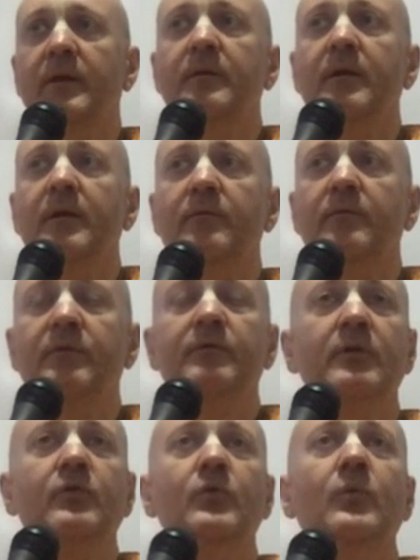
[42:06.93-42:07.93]
Then we
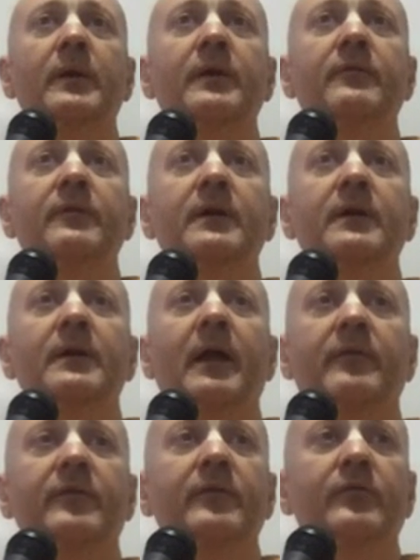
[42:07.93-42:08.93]
will do whatever he
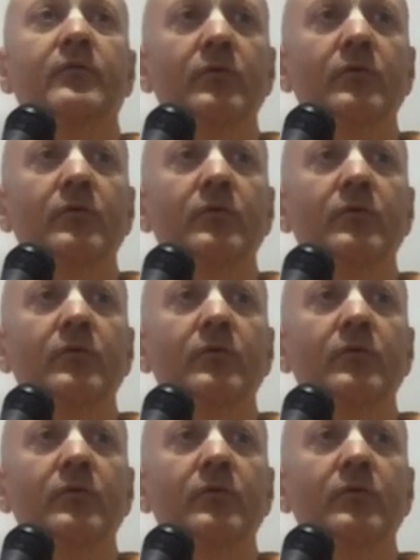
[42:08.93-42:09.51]
likes us to do.